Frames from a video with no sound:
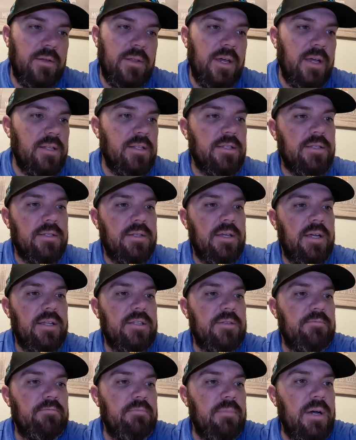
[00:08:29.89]
That's
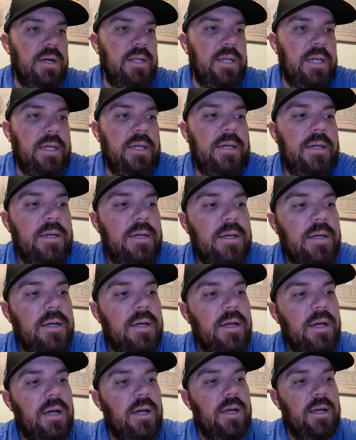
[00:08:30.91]
that's money.
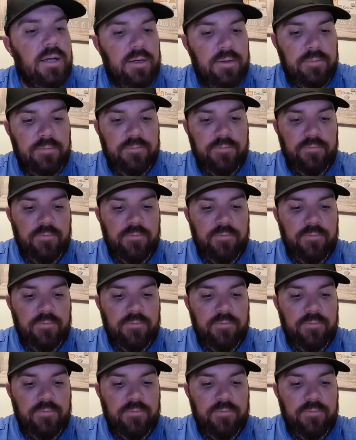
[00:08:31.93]
Um,